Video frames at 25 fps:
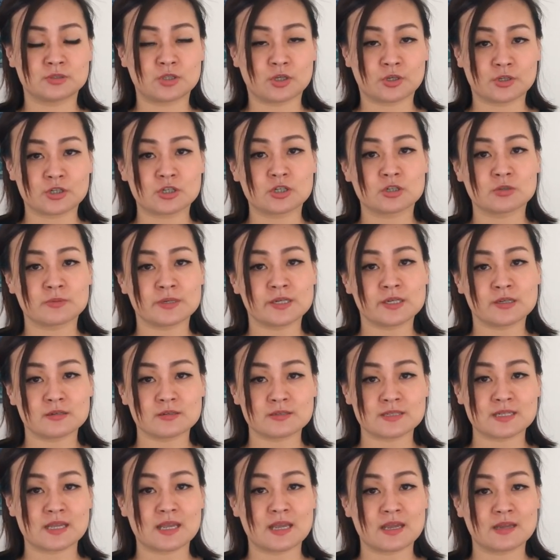careers
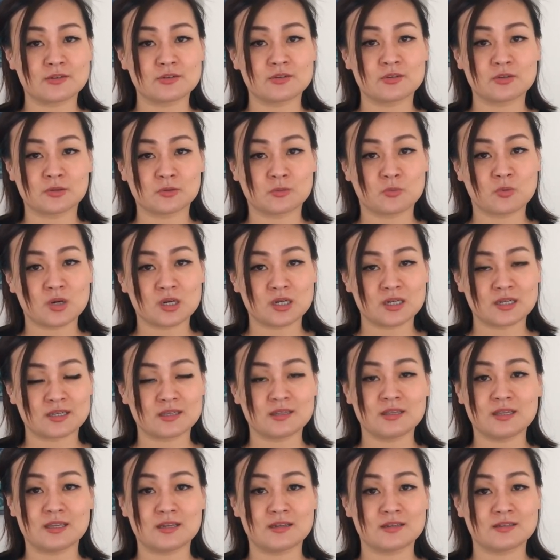and their work
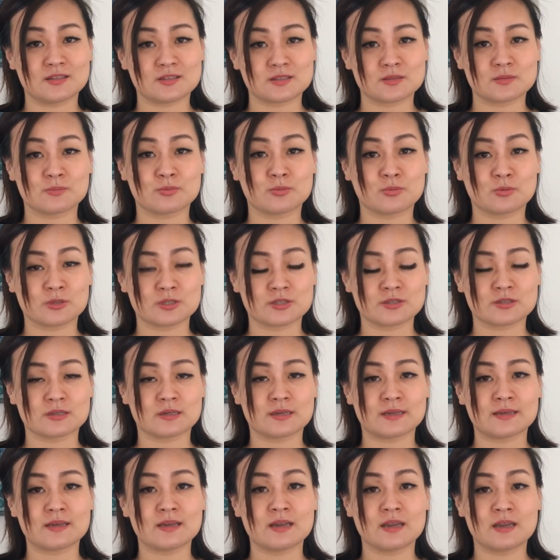in a disproportionate
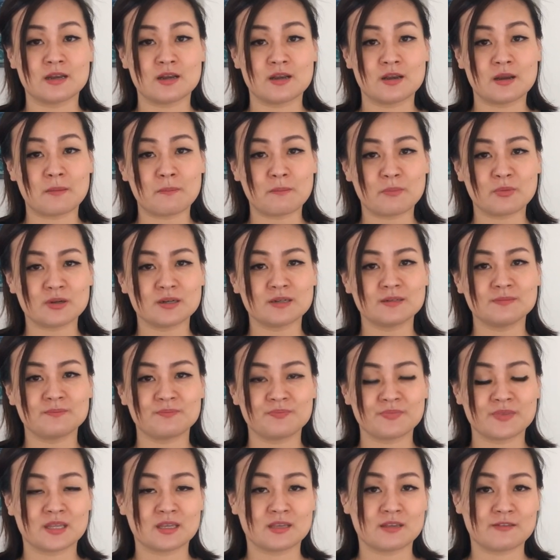number.
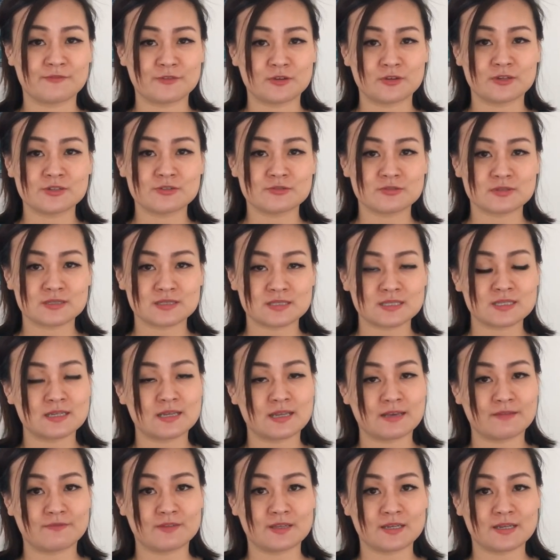If you're interested in
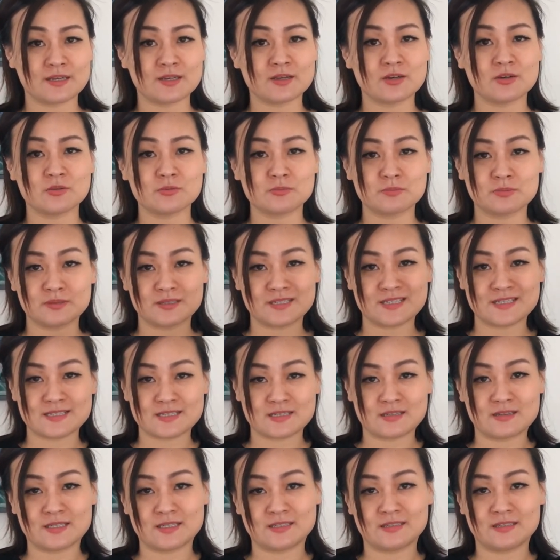that video, please
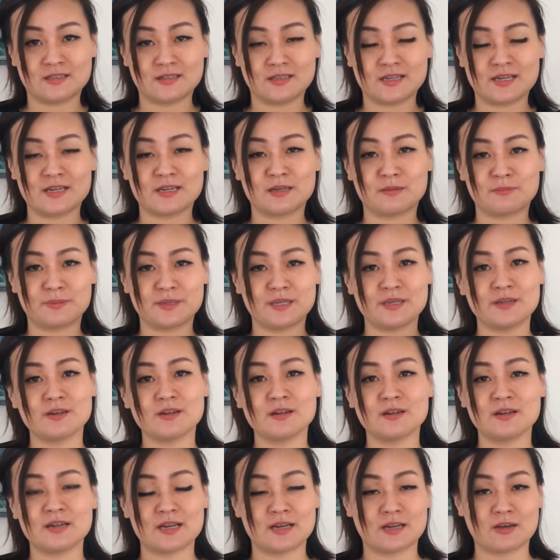click the link up here,
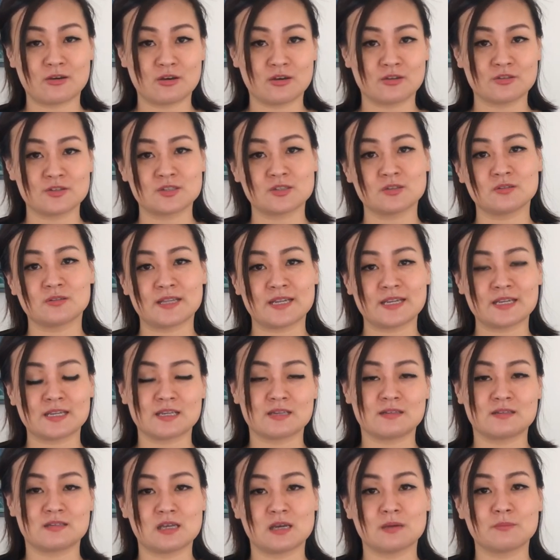and I'll also link it
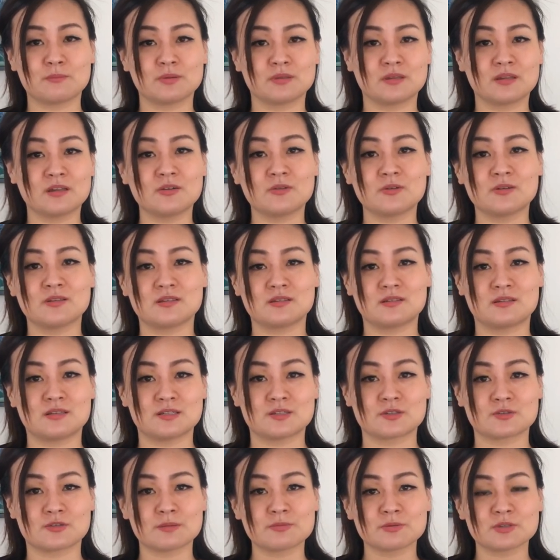down below in the
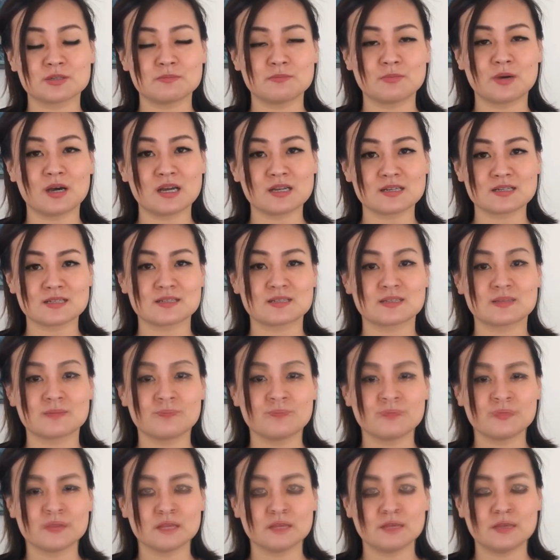description box.
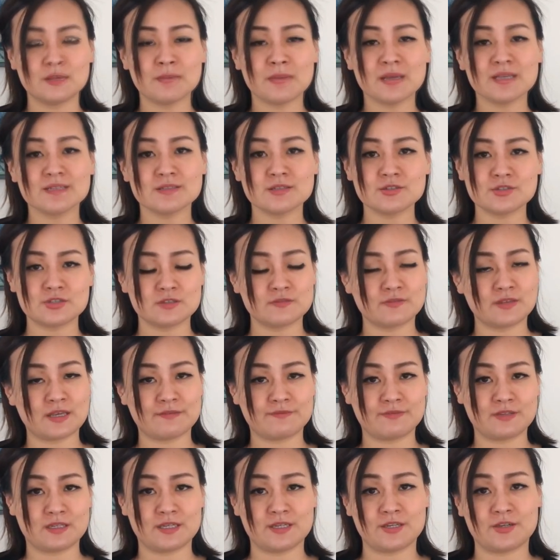The message of that
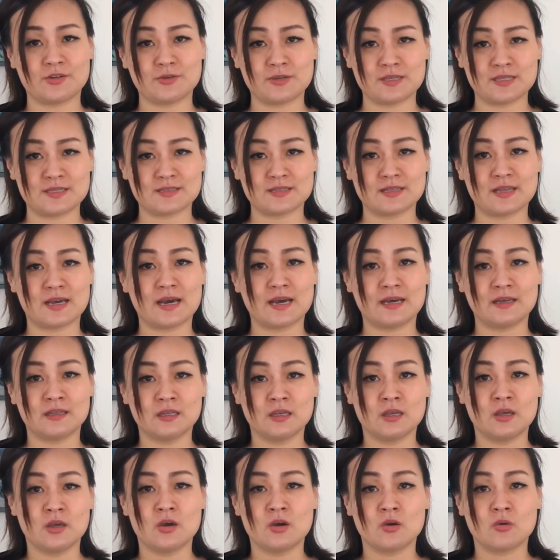video is that
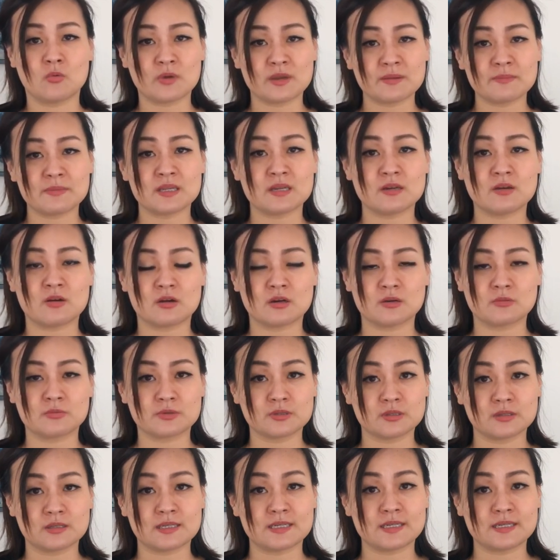women are
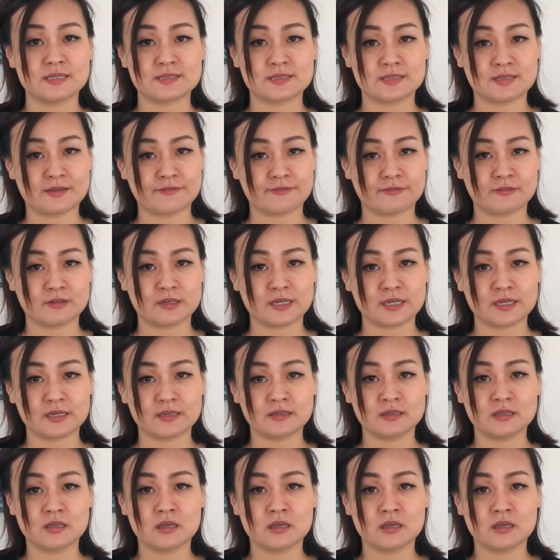really suffering